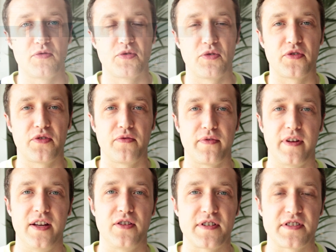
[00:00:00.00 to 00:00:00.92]
all sorts of
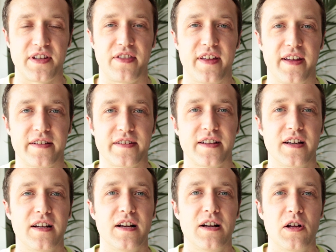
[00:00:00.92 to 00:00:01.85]
interesting things
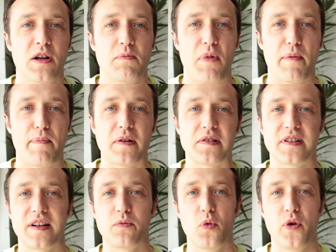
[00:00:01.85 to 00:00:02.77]
by
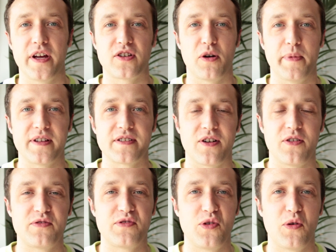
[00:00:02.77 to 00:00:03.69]
posting weird comments
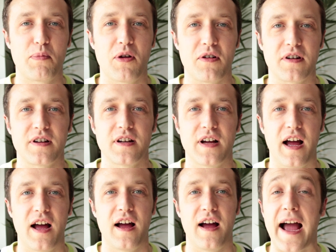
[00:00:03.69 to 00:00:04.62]
onto your blog.
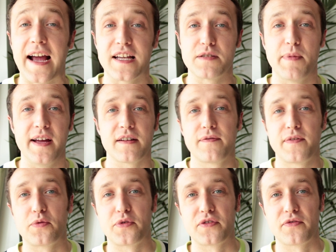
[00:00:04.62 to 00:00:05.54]
Uh, Akismet
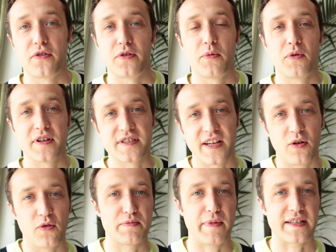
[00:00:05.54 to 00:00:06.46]
filters through them all, as say,
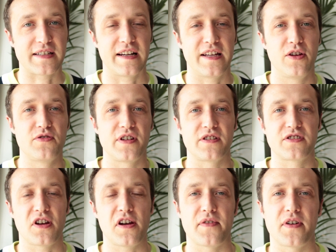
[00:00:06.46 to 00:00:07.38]
automatically using
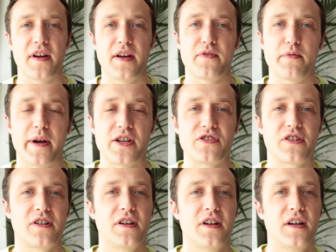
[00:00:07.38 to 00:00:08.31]
server
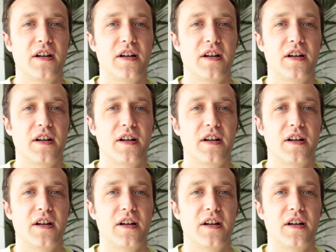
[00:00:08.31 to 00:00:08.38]
information,